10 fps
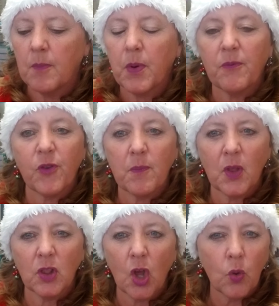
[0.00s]
but from
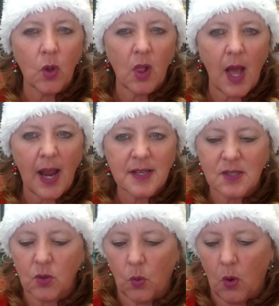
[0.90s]
the local high
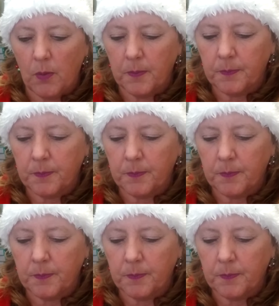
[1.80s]
school.